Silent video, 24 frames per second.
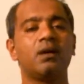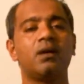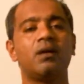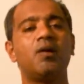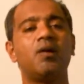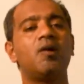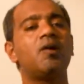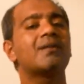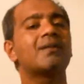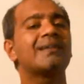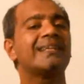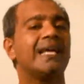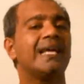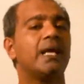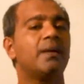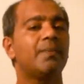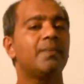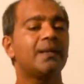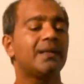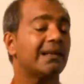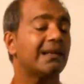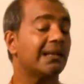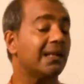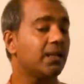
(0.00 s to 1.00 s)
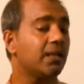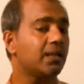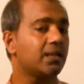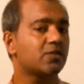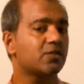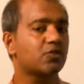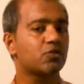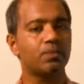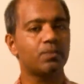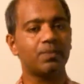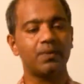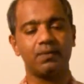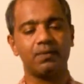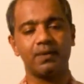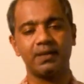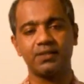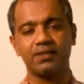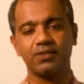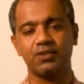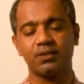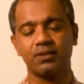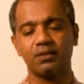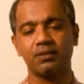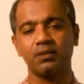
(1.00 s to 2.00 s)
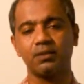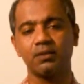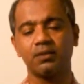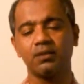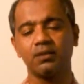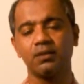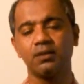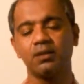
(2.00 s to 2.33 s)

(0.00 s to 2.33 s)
or cabin cleaning supervisor.